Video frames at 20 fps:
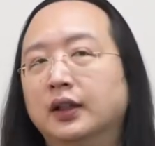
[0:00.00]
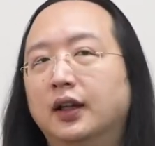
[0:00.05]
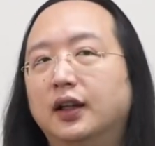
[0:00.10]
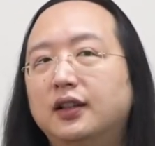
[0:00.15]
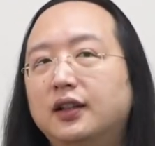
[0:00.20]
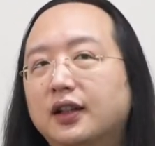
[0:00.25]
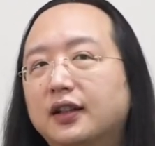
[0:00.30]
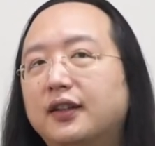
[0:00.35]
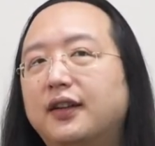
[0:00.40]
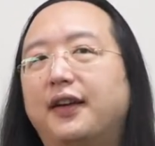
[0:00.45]

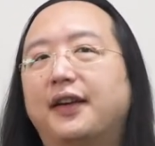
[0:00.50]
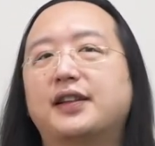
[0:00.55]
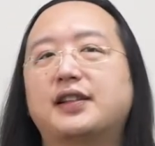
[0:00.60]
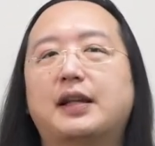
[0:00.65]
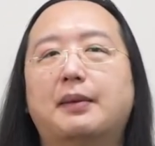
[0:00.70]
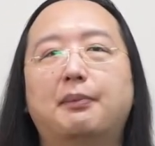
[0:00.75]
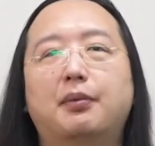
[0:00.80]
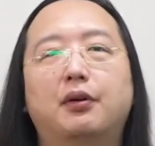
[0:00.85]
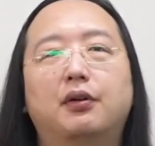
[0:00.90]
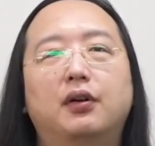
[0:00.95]
Another
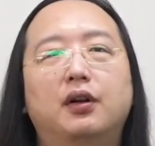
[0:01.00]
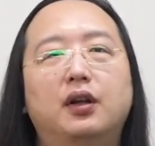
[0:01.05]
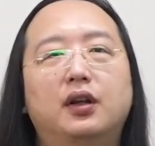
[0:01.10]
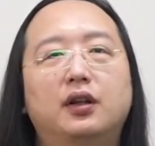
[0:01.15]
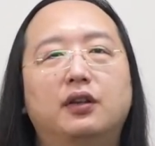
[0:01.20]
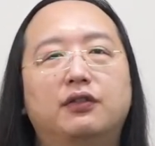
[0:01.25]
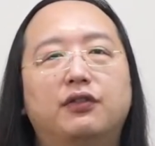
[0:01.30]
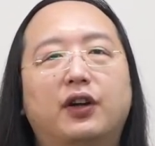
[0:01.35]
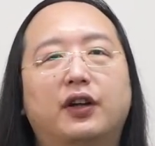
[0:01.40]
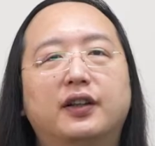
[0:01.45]
example
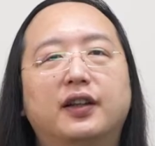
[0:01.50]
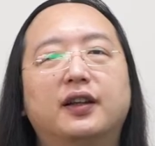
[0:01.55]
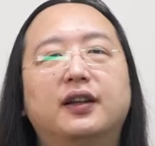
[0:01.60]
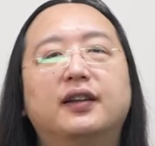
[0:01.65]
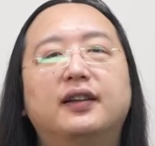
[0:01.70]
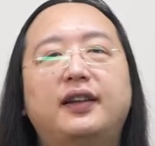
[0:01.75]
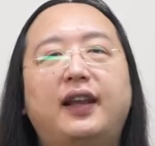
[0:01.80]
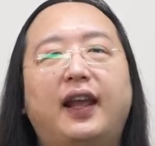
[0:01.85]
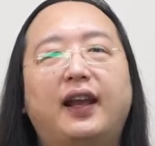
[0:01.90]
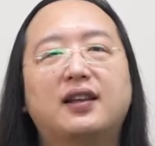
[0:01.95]
from the
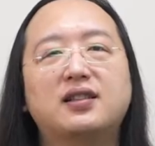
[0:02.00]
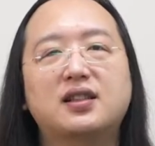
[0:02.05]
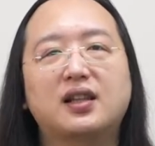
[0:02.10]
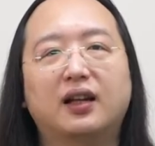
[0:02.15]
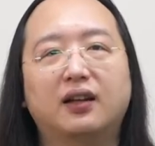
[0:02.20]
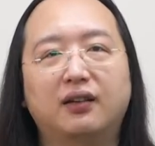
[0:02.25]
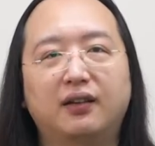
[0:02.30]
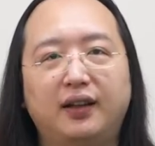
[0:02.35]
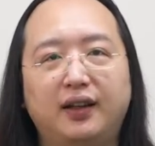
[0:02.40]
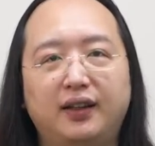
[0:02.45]

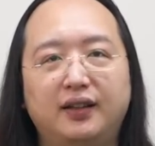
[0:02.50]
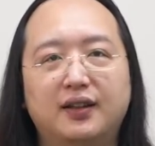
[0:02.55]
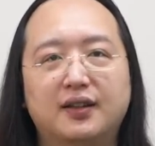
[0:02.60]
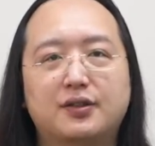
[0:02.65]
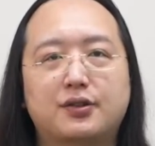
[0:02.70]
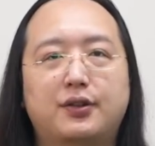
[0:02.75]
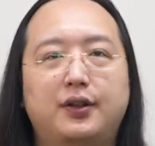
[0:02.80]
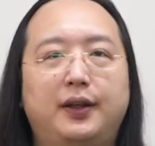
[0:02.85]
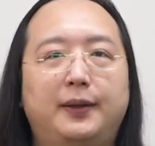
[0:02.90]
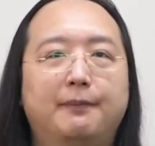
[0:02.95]
textile
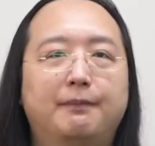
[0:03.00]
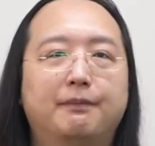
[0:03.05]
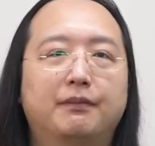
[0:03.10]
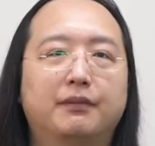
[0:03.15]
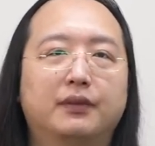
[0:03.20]
industry.